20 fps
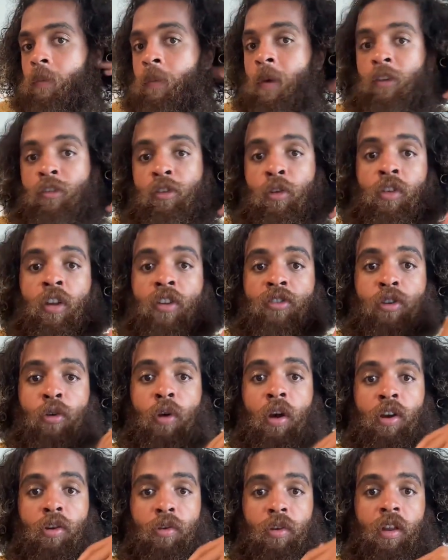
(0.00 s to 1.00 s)
not the
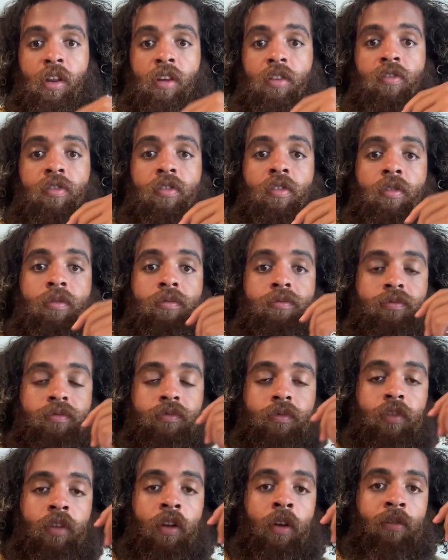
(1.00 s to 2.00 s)
shirt under this.
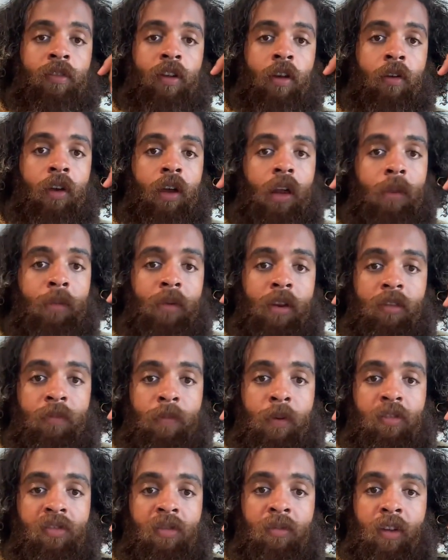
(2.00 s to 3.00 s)
So I okay, let me just
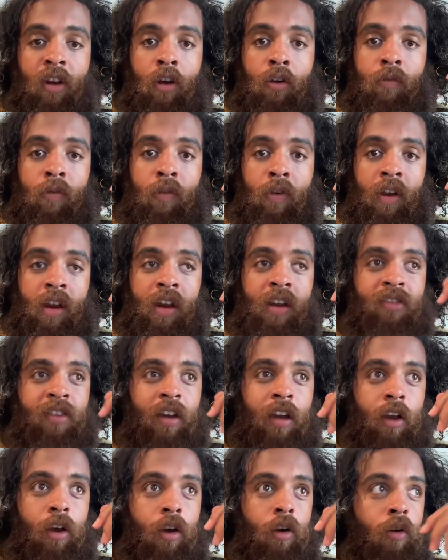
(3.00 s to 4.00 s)
put something over it. And it's
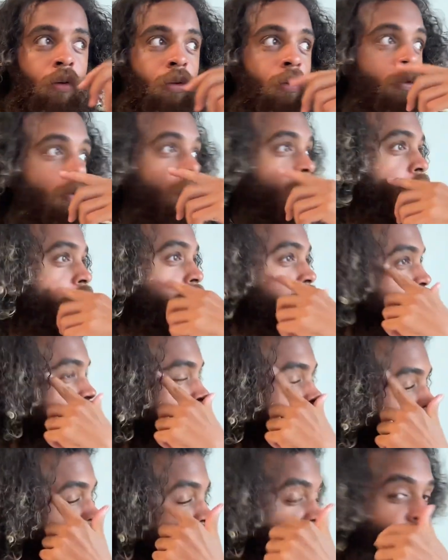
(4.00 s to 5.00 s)
kind of cold,
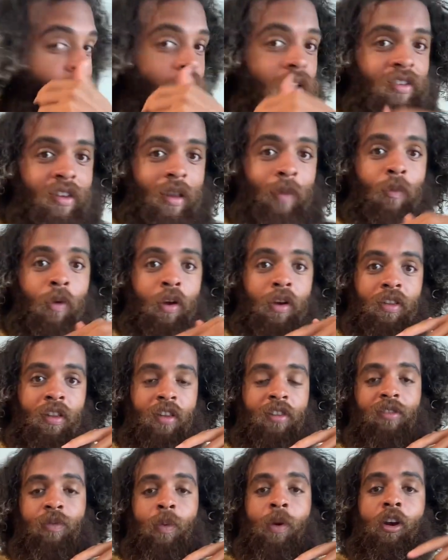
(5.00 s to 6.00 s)
but it's crazy. I'm wearing
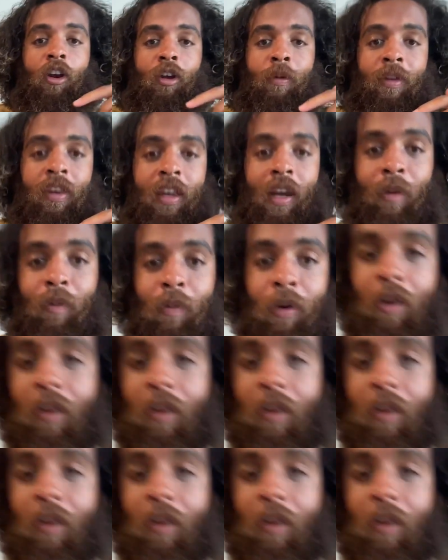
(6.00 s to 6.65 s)
this sweater, but then I'm